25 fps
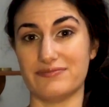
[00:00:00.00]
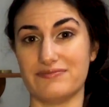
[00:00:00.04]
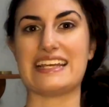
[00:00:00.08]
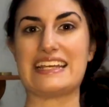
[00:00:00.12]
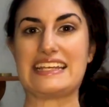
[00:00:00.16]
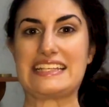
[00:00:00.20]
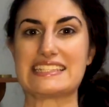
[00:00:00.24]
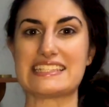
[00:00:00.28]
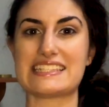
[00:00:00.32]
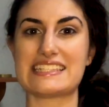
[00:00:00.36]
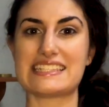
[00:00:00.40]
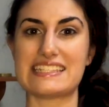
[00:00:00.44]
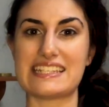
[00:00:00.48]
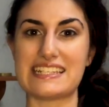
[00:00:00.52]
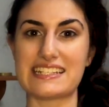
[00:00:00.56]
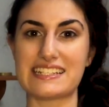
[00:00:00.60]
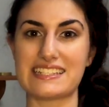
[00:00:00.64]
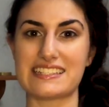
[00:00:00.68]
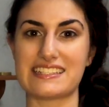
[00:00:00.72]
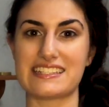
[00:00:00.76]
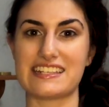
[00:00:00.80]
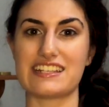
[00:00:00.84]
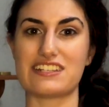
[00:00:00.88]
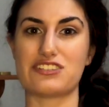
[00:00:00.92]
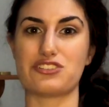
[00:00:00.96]
And
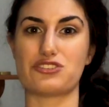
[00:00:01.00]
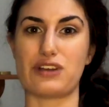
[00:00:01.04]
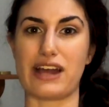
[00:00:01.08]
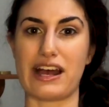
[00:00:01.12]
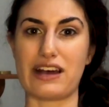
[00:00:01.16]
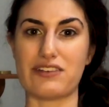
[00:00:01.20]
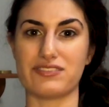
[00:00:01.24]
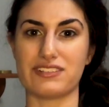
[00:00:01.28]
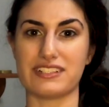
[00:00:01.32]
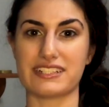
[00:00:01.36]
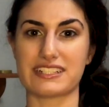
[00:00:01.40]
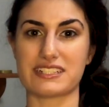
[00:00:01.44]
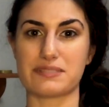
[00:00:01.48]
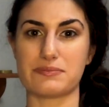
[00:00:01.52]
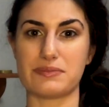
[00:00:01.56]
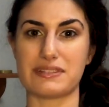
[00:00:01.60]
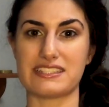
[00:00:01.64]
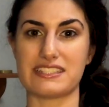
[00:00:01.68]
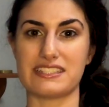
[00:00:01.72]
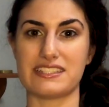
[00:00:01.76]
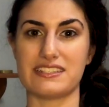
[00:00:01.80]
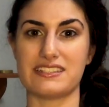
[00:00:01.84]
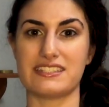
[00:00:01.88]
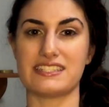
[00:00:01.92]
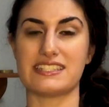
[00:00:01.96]
six, travel
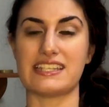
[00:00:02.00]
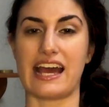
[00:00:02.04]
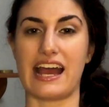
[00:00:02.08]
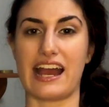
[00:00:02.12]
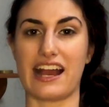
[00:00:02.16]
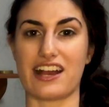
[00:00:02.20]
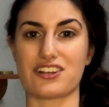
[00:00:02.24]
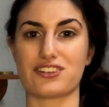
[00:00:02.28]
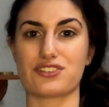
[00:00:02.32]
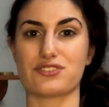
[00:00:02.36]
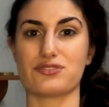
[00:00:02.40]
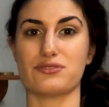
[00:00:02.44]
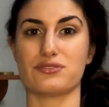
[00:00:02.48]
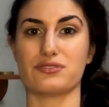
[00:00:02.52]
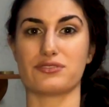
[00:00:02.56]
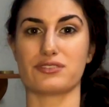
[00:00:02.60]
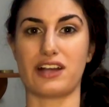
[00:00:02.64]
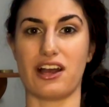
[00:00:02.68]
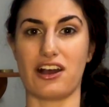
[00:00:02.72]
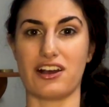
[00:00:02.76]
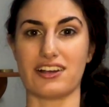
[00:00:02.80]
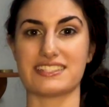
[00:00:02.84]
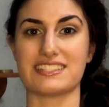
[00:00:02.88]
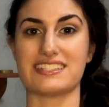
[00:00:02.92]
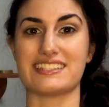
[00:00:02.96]
expenses, the actual
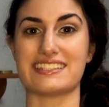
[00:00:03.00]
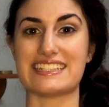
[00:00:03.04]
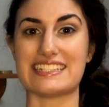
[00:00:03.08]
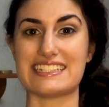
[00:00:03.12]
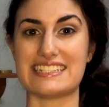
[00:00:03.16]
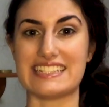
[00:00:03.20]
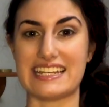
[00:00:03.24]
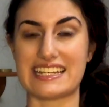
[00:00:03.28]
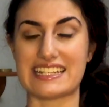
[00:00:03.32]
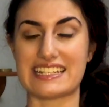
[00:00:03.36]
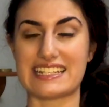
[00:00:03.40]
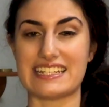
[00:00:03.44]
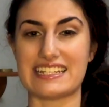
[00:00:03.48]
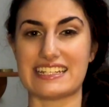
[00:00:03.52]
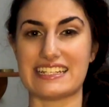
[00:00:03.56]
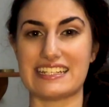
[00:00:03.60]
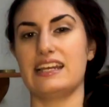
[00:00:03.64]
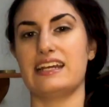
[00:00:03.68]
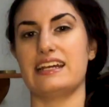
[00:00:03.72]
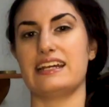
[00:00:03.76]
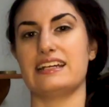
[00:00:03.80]
cost of the ticket.